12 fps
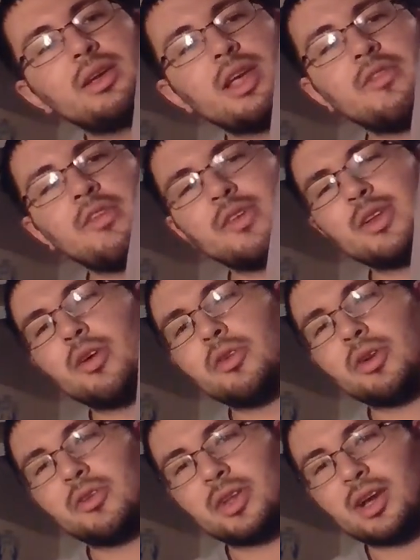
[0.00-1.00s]
even if you
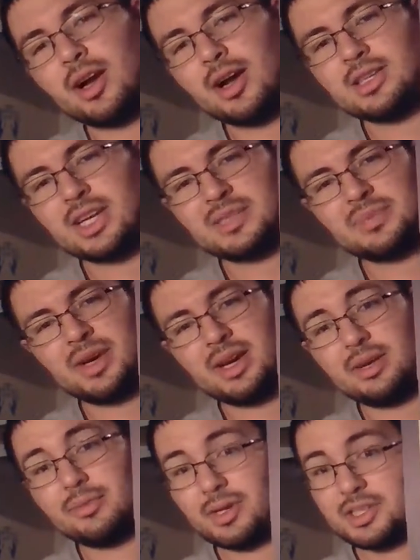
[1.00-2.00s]
don't know the context
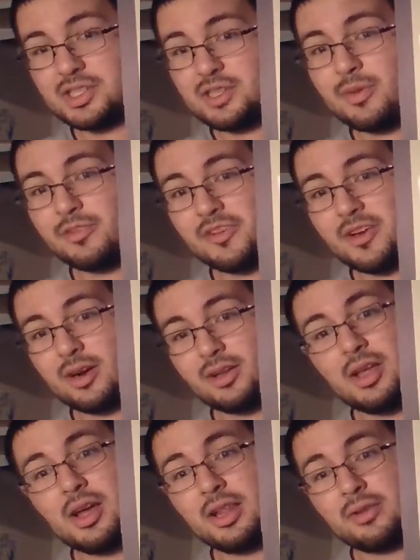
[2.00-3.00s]
behind it, which, to be fair, a
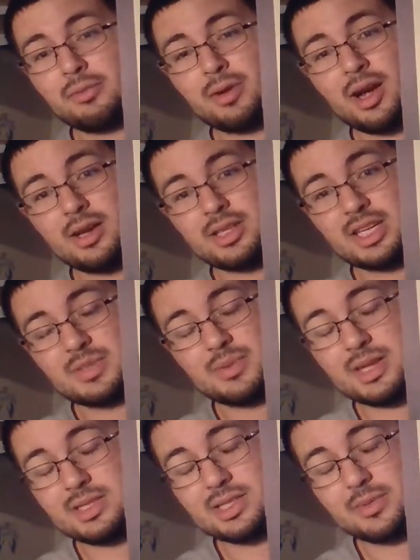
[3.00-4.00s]
lot of the context
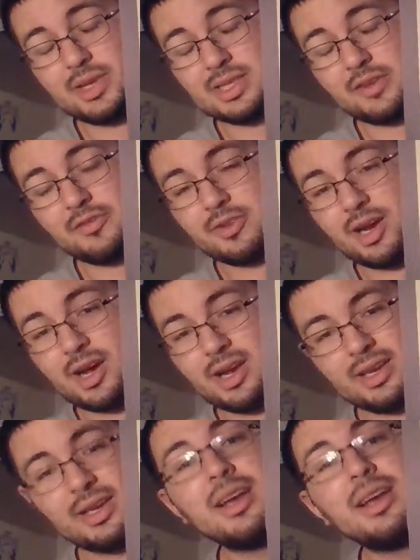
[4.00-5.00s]
behind some of these I've
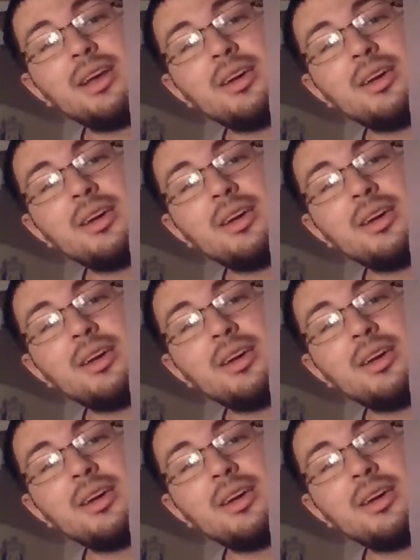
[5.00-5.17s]
forgotten.